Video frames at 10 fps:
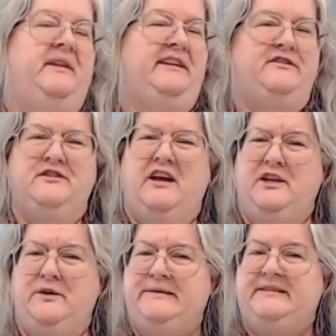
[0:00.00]
please do
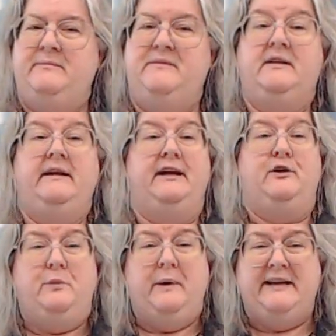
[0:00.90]
not use something like
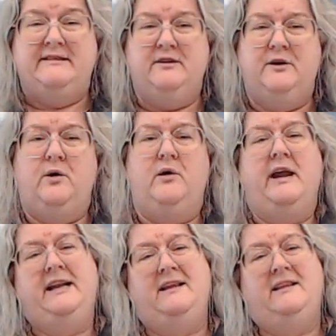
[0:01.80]
an eraser
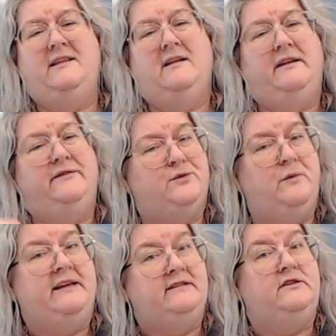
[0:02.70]
or anything that
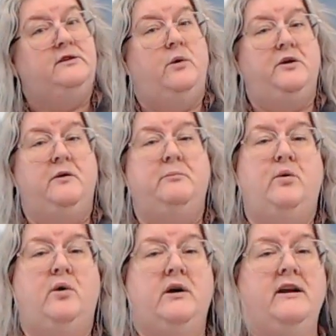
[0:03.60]
leaves residue on your
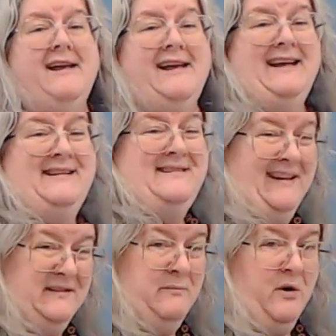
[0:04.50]
board. It
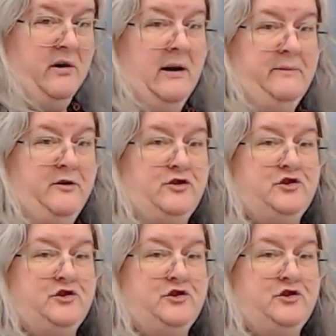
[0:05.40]
does mark up your